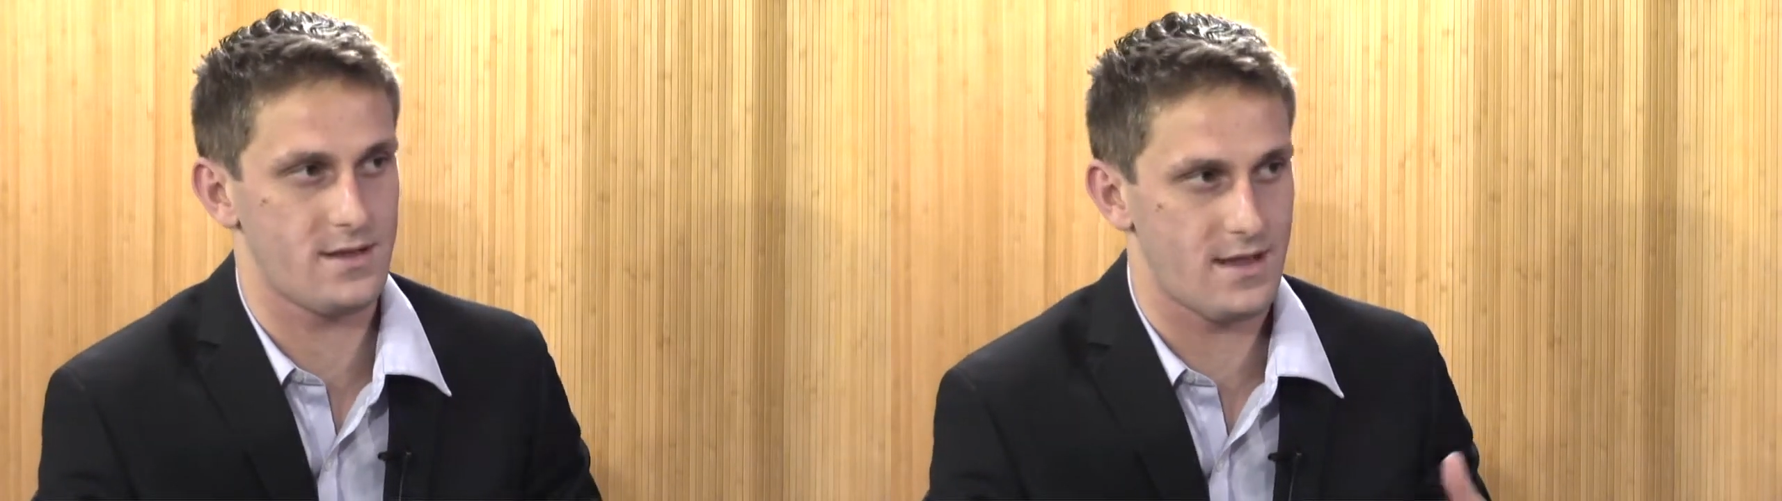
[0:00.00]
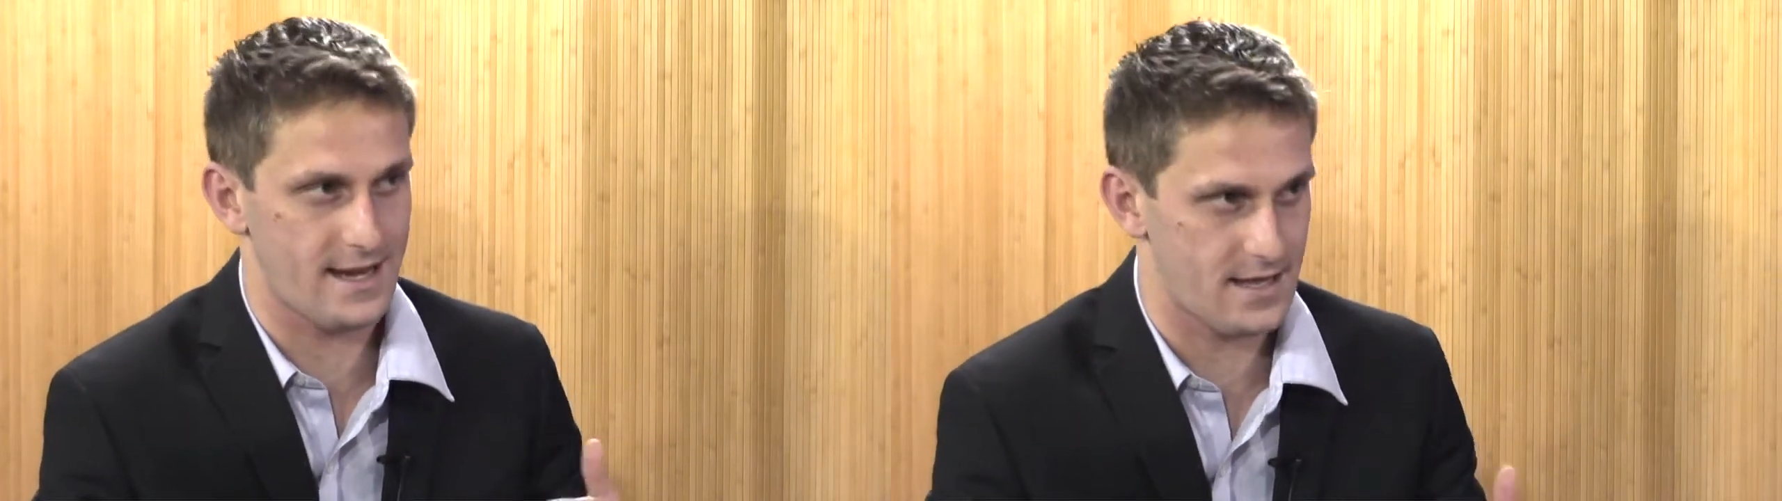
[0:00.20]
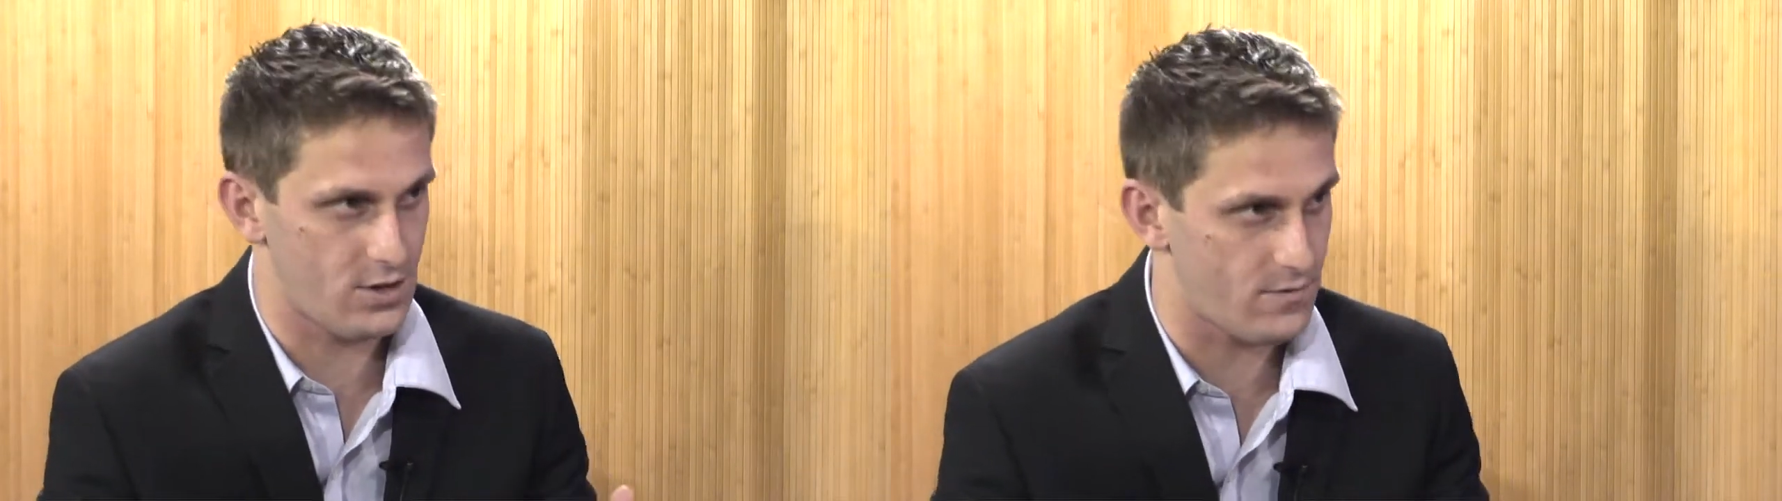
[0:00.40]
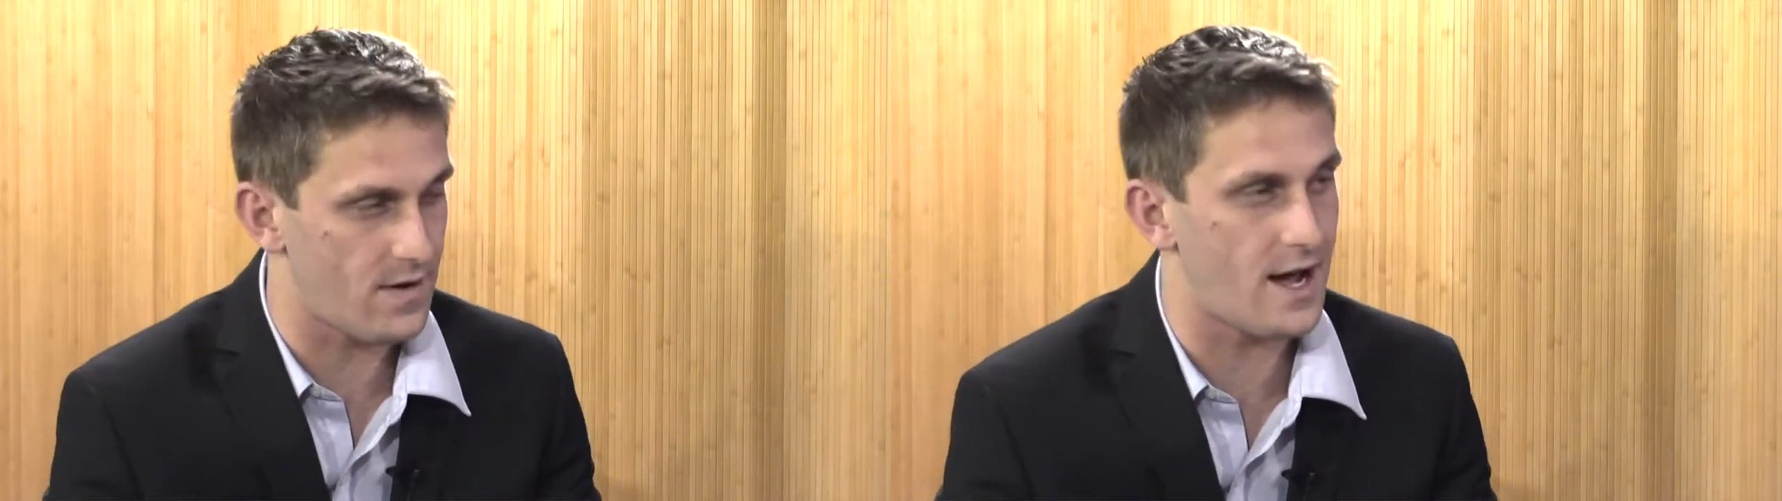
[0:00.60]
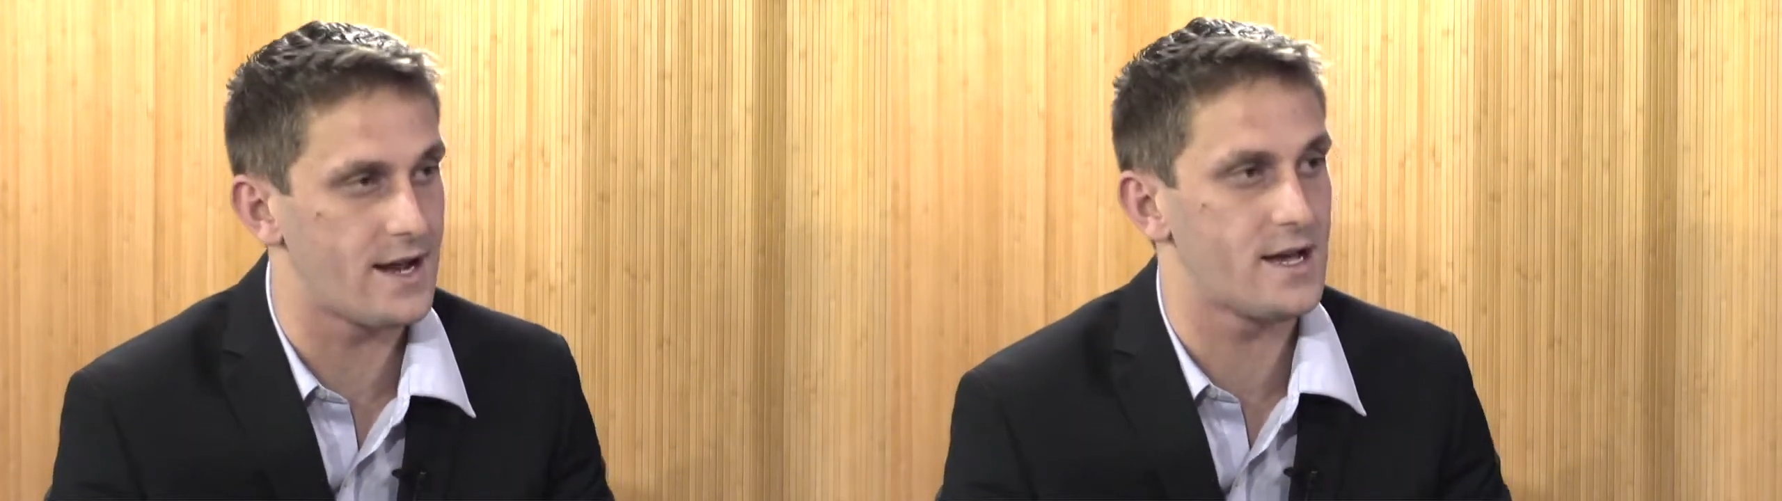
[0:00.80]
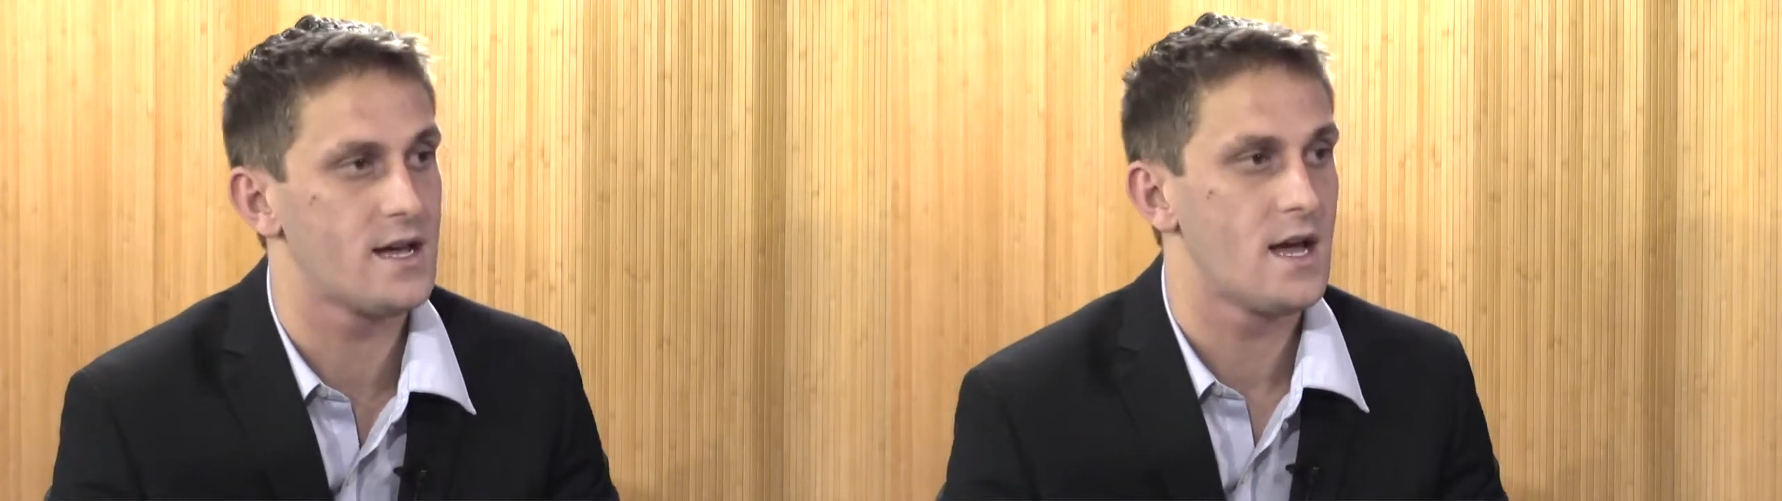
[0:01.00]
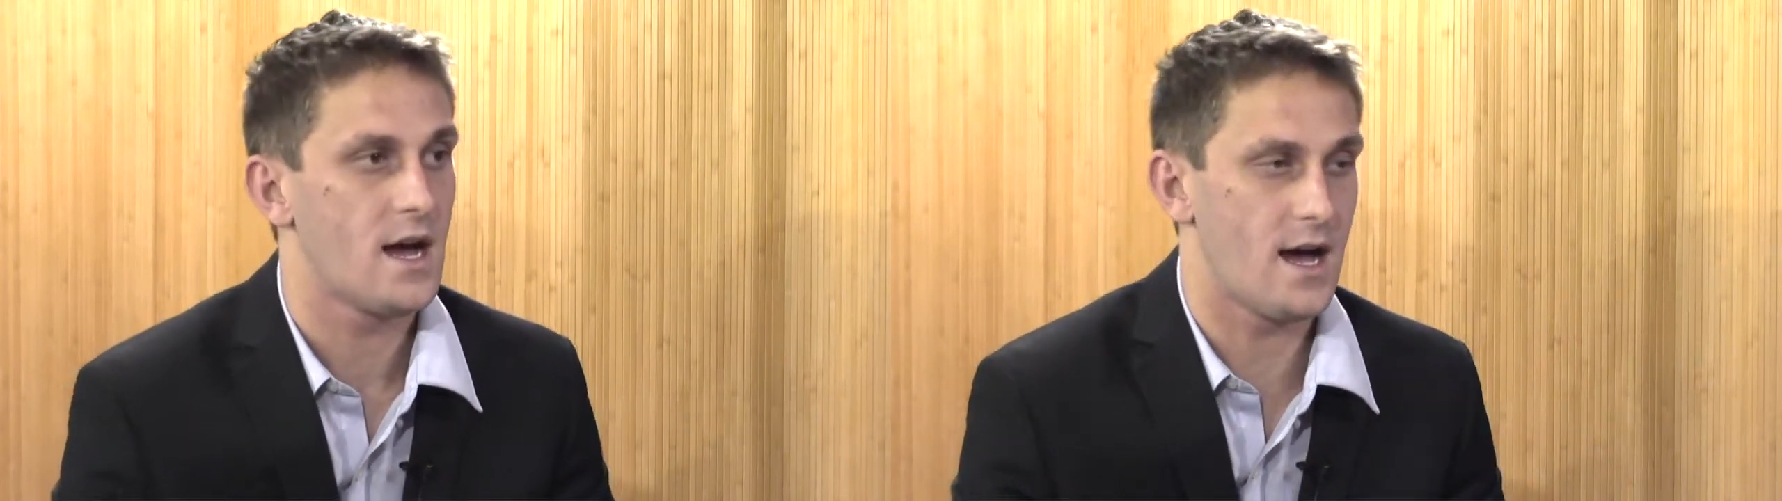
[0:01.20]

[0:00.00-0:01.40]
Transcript: like the Nirvana,